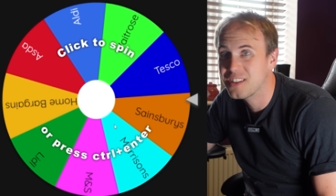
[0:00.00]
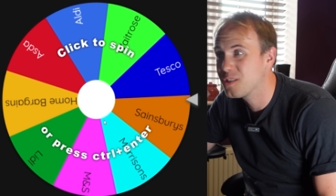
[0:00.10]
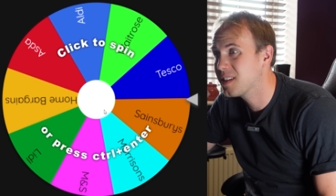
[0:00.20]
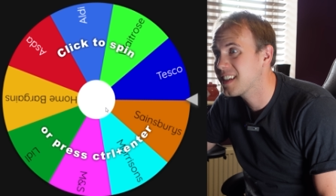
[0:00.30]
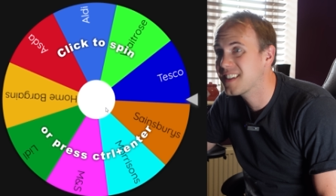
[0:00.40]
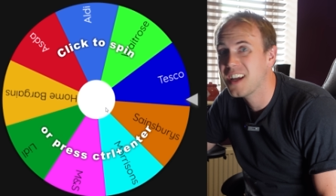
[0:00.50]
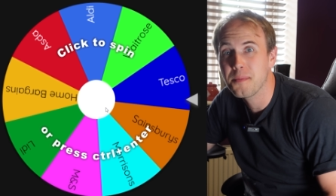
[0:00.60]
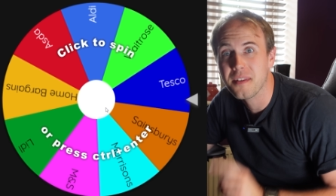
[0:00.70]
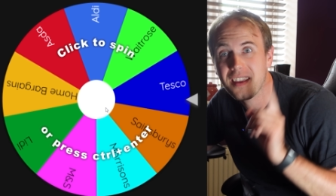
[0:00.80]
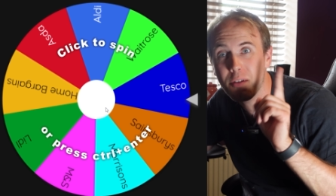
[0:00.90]
do this time
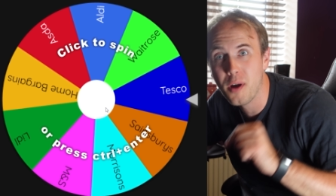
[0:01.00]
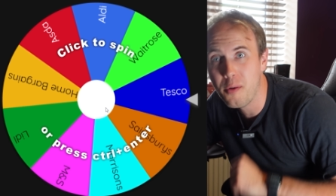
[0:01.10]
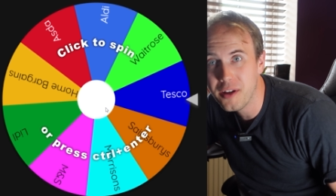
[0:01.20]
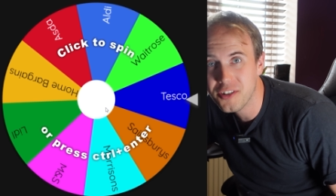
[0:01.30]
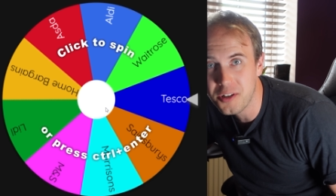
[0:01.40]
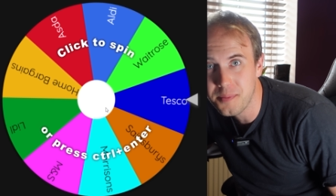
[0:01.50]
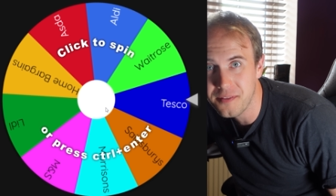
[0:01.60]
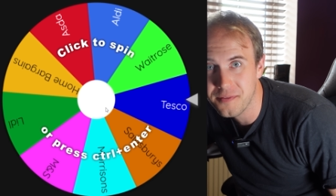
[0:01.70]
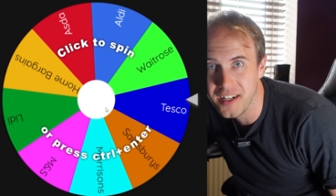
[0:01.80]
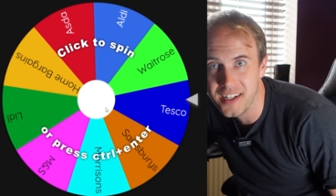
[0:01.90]
to see where we're
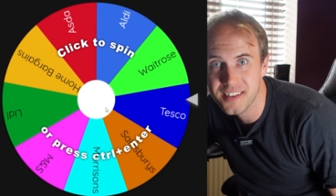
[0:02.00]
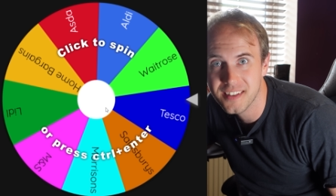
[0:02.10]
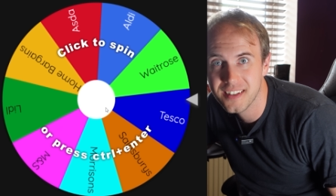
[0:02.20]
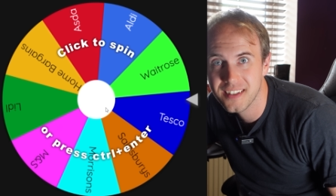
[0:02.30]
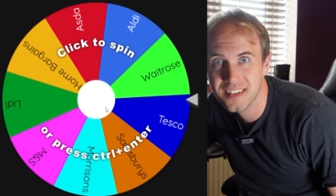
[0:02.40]
shopping first.